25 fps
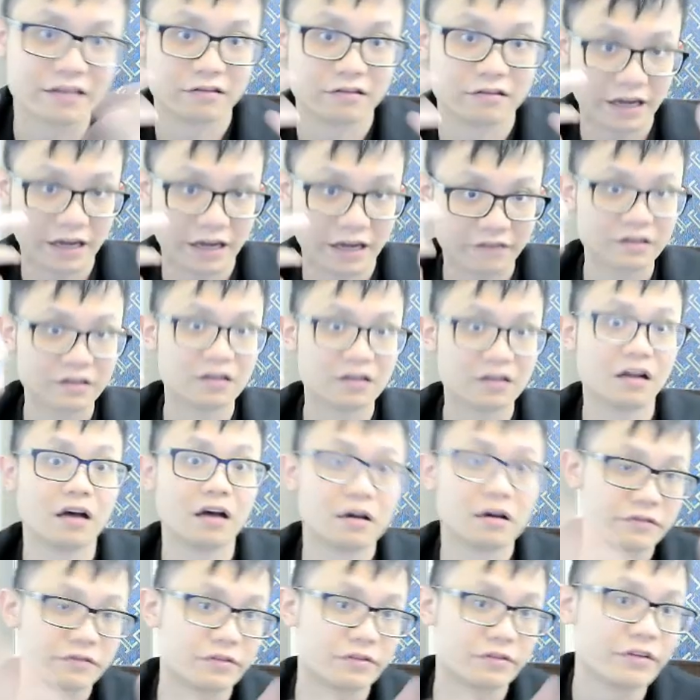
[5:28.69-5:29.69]
you have a lot
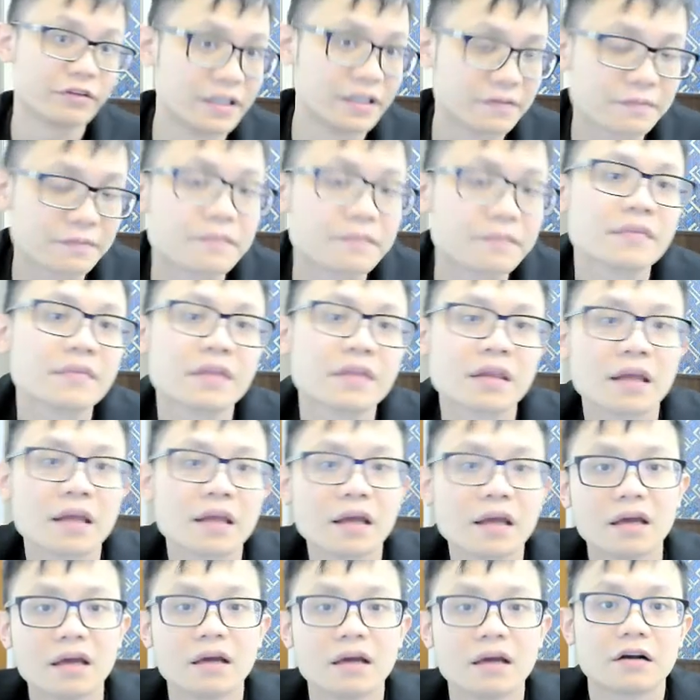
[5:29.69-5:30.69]
of tree.
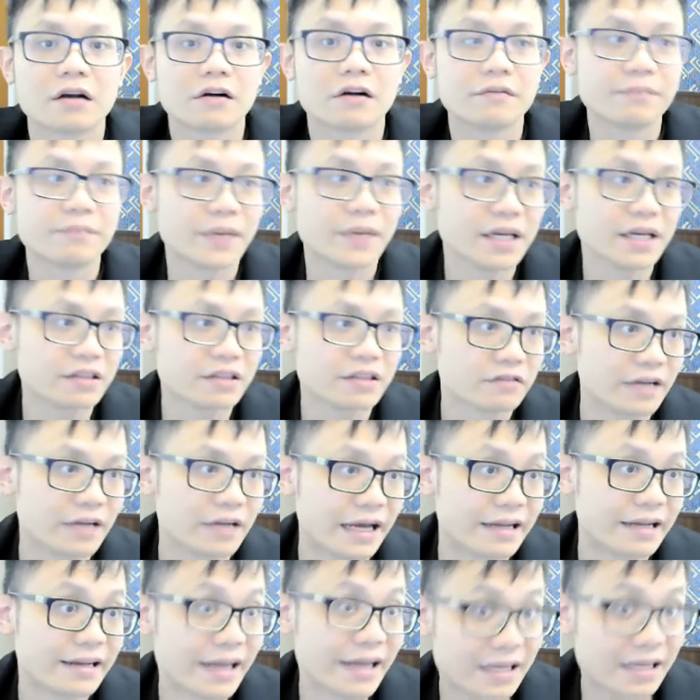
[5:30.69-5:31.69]
Compared to
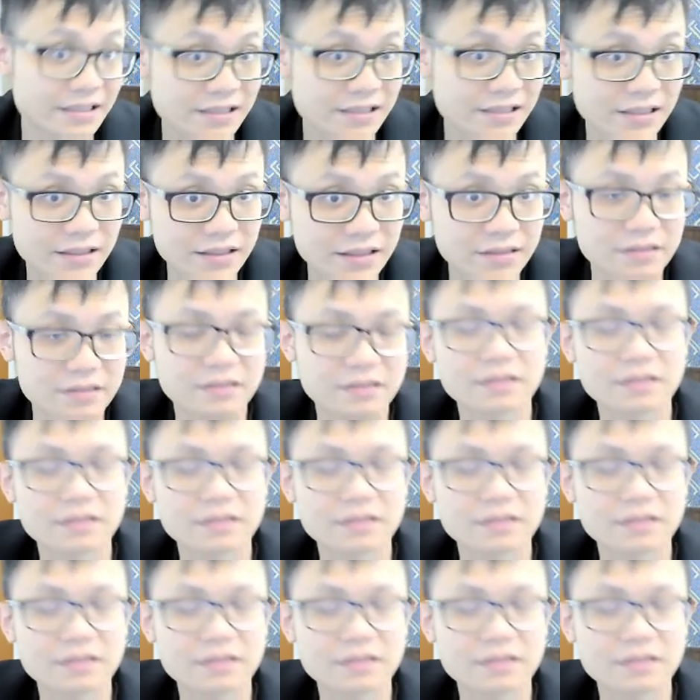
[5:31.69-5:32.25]
like desert